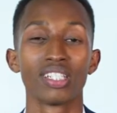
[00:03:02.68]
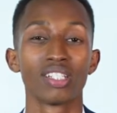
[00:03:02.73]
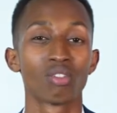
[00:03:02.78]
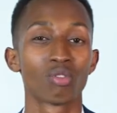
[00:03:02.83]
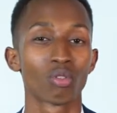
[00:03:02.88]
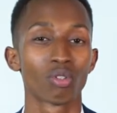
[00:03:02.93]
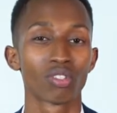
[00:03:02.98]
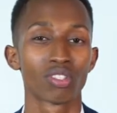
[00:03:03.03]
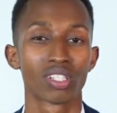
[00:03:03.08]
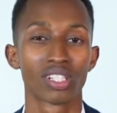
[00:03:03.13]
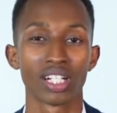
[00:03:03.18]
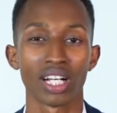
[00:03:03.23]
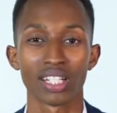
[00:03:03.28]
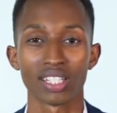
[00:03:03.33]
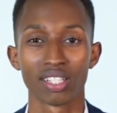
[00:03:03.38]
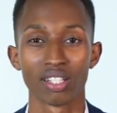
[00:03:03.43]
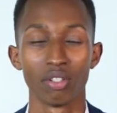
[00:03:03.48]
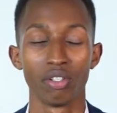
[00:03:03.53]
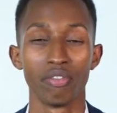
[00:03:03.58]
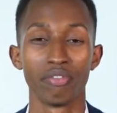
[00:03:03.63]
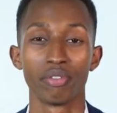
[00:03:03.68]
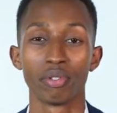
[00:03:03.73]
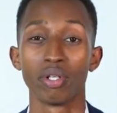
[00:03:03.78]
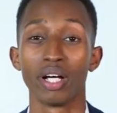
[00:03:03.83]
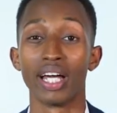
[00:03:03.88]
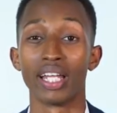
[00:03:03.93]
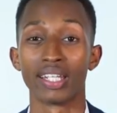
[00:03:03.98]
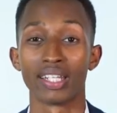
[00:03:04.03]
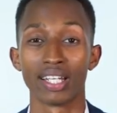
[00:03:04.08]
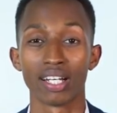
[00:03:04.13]
this was just a review,
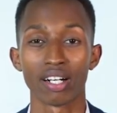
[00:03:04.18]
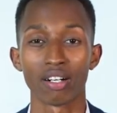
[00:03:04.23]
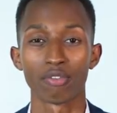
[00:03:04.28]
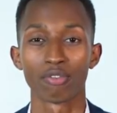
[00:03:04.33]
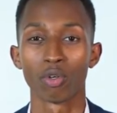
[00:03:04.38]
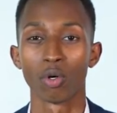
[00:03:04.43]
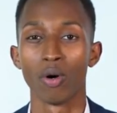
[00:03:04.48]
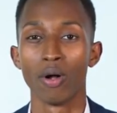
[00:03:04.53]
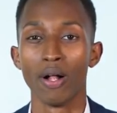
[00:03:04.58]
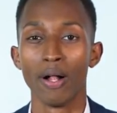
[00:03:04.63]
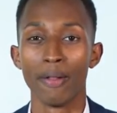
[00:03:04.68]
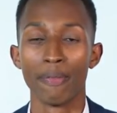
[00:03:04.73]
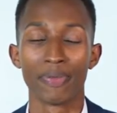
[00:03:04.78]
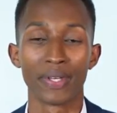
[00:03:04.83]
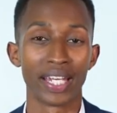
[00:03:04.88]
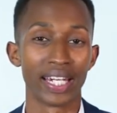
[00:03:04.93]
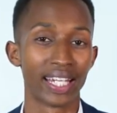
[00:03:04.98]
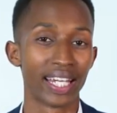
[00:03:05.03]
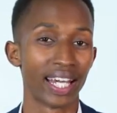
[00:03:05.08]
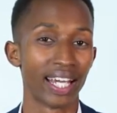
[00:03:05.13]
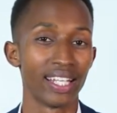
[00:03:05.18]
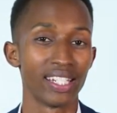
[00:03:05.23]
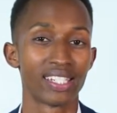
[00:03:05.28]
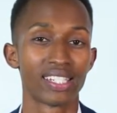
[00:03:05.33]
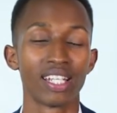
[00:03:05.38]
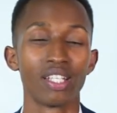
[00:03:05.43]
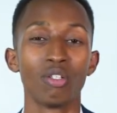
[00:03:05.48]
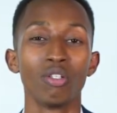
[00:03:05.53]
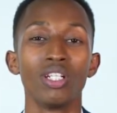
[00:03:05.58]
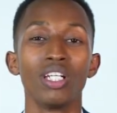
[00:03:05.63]
and therefore, in
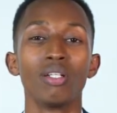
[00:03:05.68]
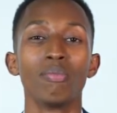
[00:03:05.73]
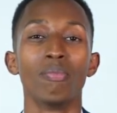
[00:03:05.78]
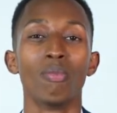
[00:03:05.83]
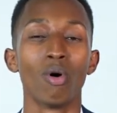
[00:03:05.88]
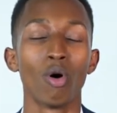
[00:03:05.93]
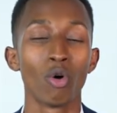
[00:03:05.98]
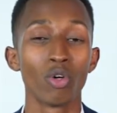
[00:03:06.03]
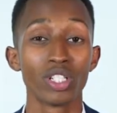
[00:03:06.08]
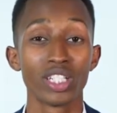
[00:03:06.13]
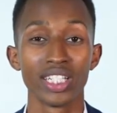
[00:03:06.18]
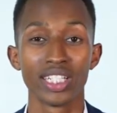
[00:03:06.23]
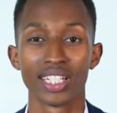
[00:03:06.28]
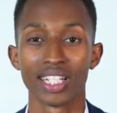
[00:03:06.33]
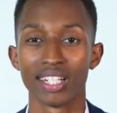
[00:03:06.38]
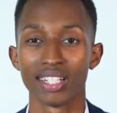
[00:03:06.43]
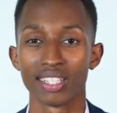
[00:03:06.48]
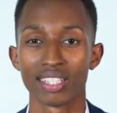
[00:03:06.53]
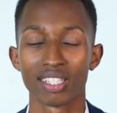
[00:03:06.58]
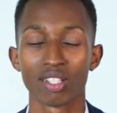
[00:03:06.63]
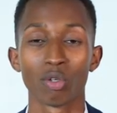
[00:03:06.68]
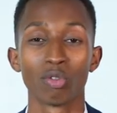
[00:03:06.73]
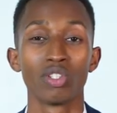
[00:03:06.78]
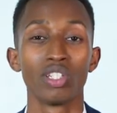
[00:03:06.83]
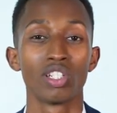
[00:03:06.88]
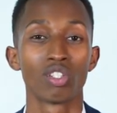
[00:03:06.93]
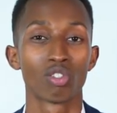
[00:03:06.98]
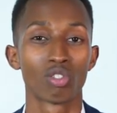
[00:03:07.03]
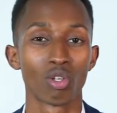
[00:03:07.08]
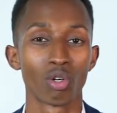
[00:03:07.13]
case you need more details on
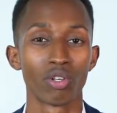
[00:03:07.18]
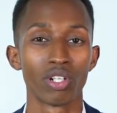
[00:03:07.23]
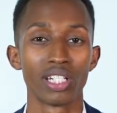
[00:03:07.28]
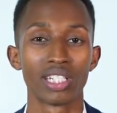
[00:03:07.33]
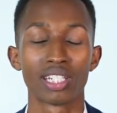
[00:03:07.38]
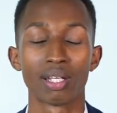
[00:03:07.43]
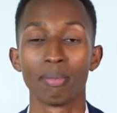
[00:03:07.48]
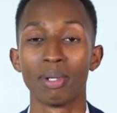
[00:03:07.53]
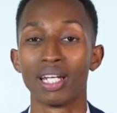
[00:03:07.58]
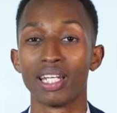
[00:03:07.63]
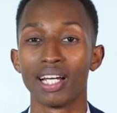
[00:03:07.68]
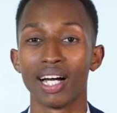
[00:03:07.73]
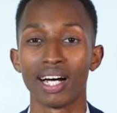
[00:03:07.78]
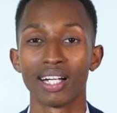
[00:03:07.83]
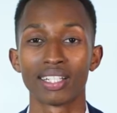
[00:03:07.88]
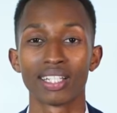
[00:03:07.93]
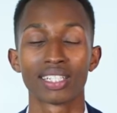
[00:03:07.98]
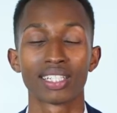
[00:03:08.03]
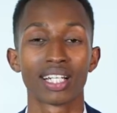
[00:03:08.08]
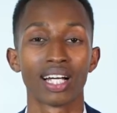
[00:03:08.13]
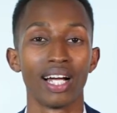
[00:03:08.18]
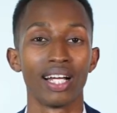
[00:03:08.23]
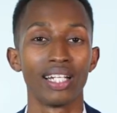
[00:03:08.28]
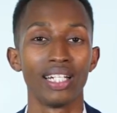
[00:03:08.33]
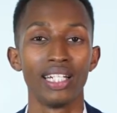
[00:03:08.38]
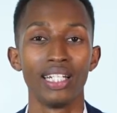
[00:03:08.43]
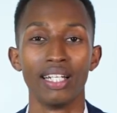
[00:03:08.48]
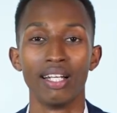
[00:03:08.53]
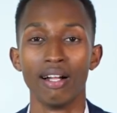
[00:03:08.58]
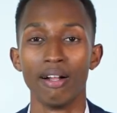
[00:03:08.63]
these stories and many others,
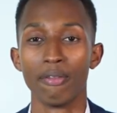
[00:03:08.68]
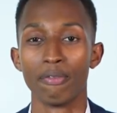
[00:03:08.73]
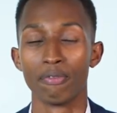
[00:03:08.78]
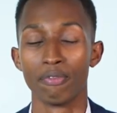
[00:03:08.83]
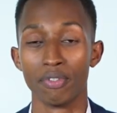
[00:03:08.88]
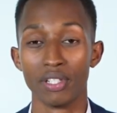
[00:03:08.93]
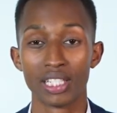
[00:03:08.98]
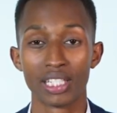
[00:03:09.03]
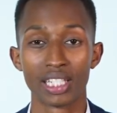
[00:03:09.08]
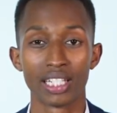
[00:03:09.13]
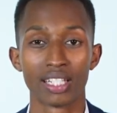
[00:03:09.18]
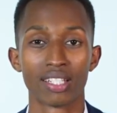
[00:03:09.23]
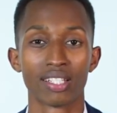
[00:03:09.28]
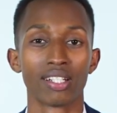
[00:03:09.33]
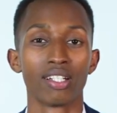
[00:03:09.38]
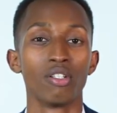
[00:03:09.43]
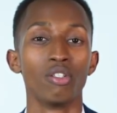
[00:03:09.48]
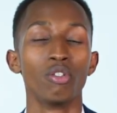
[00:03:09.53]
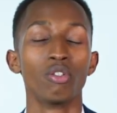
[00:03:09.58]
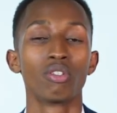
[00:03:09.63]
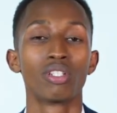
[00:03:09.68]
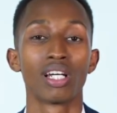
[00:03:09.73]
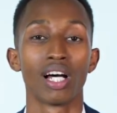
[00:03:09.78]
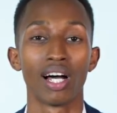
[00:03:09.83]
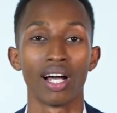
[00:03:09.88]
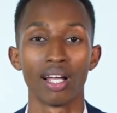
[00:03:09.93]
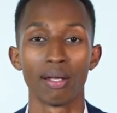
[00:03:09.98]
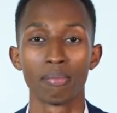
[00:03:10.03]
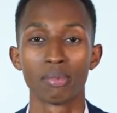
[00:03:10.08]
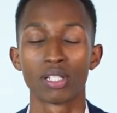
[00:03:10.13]
kindly visit
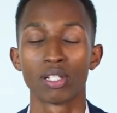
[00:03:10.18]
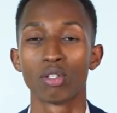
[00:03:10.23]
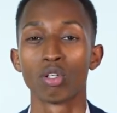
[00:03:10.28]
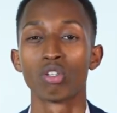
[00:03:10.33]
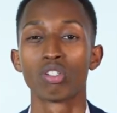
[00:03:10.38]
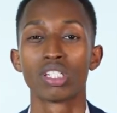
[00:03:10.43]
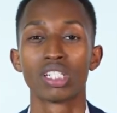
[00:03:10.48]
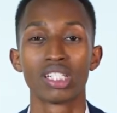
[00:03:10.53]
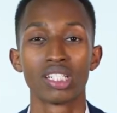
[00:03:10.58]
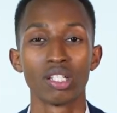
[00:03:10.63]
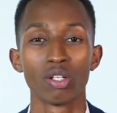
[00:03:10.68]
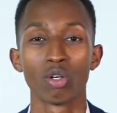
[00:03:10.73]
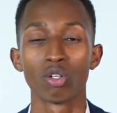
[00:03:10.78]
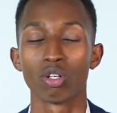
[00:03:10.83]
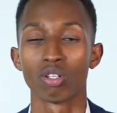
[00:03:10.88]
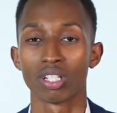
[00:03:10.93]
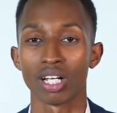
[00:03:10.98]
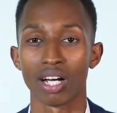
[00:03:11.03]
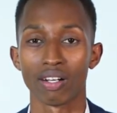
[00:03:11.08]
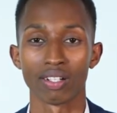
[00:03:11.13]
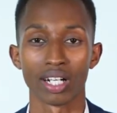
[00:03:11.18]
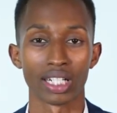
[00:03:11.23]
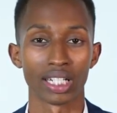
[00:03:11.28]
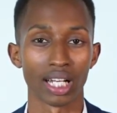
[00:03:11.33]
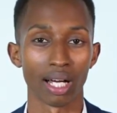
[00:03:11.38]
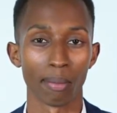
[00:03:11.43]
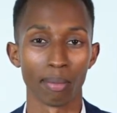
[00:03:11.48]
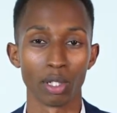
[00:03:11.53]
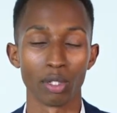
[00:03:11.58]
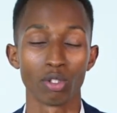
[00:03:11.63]

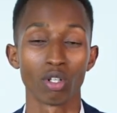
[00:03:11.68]
newtimes.co.rw.